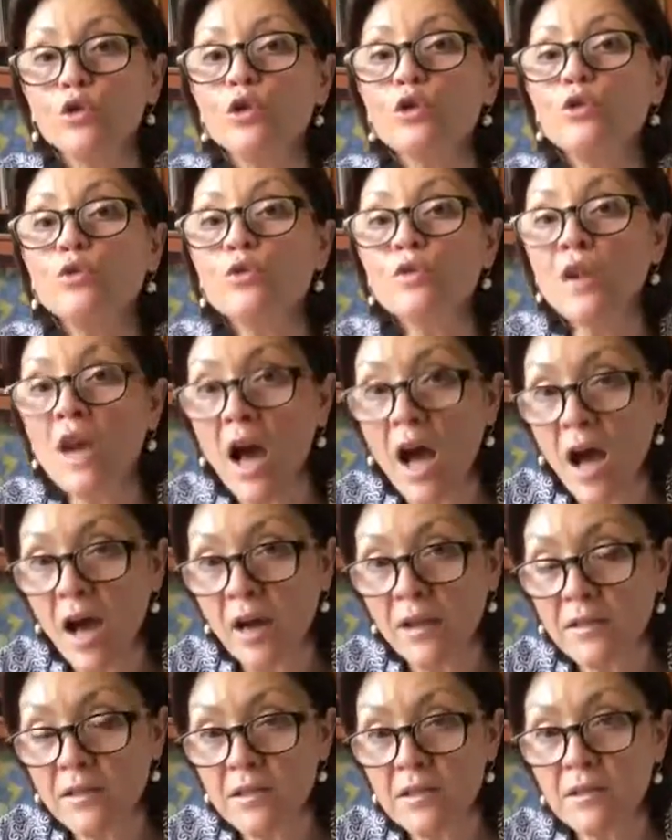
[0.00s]
do
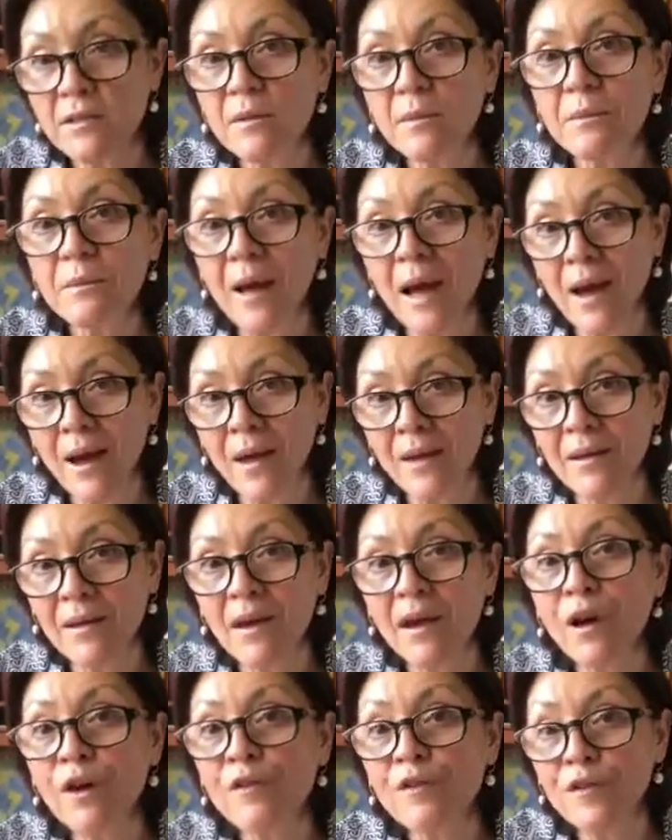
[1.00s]
not
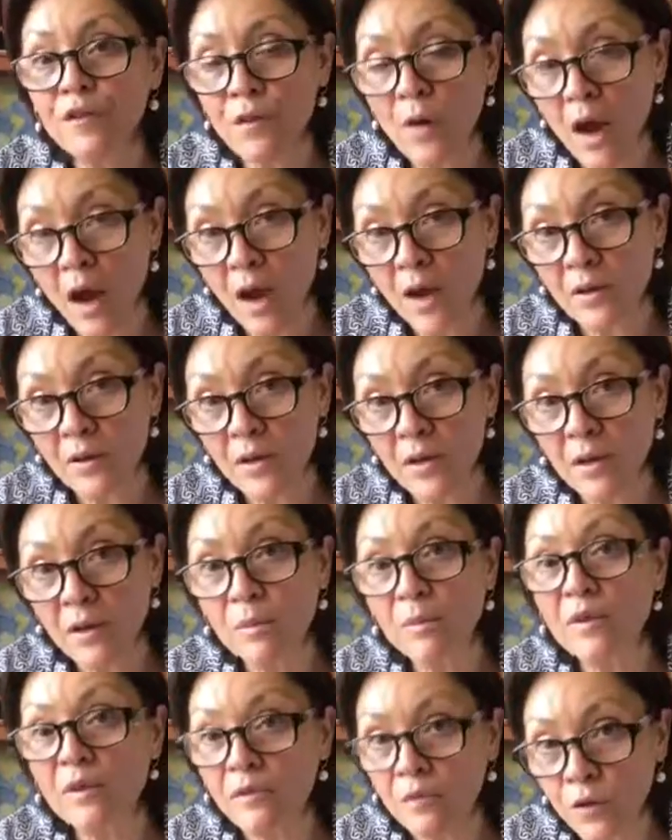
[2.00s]
buy a
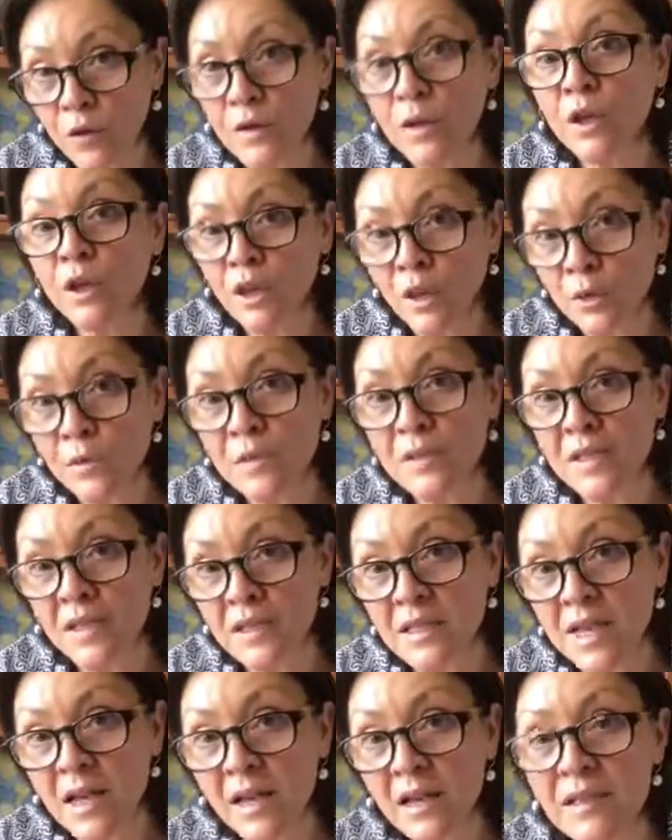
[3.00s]
Ferrari before the
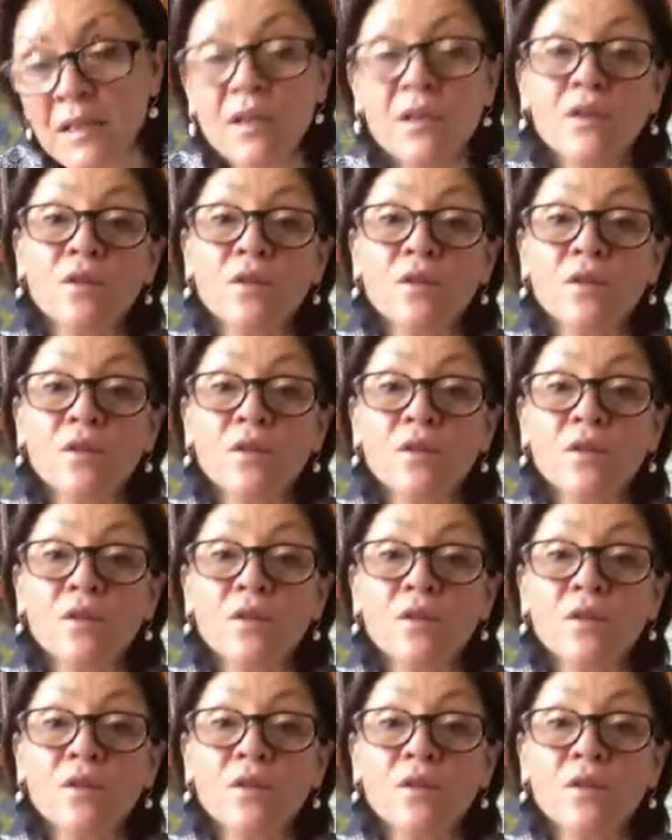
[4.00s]
closing date.